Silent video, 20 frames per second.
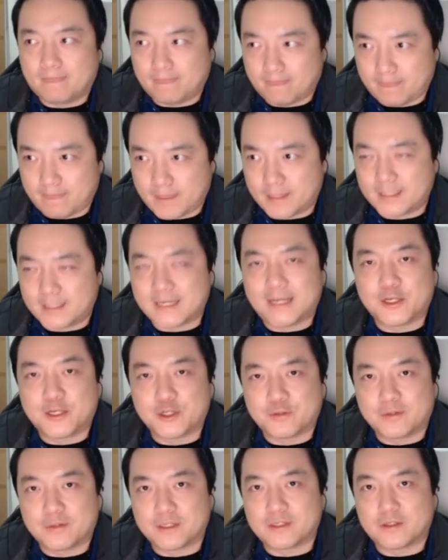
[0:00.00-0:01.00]
the danger
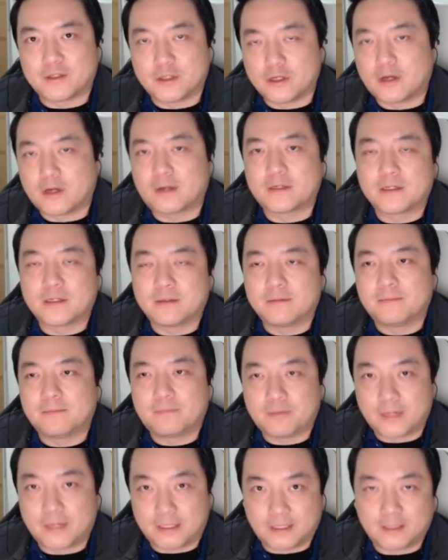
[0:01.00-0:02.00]
is not
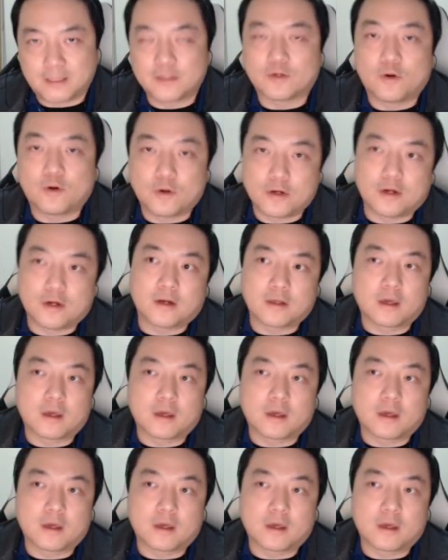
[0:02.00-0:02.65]
present or not